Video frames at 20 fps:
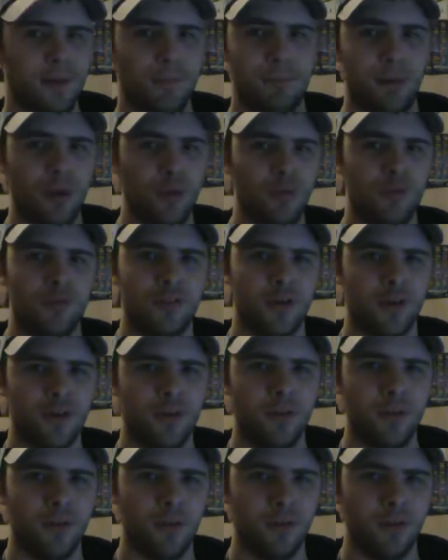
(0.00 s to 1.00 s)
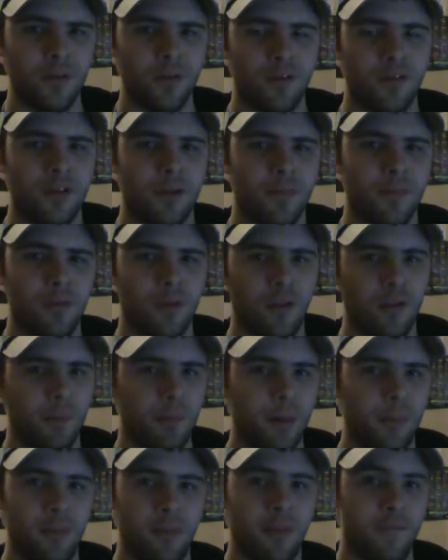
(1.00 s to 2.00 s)
a poster or something, or
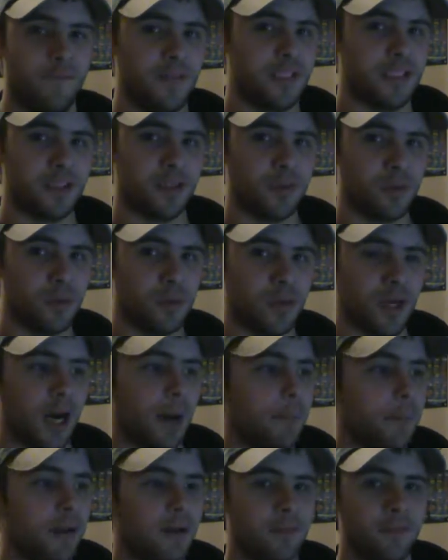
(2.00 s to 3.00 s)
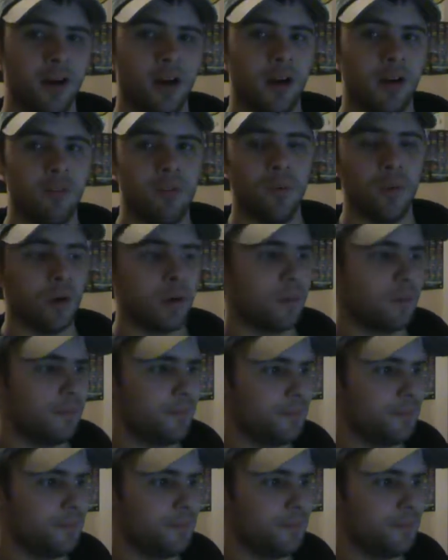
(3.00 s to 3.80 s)
maybe the physical copy of God of War.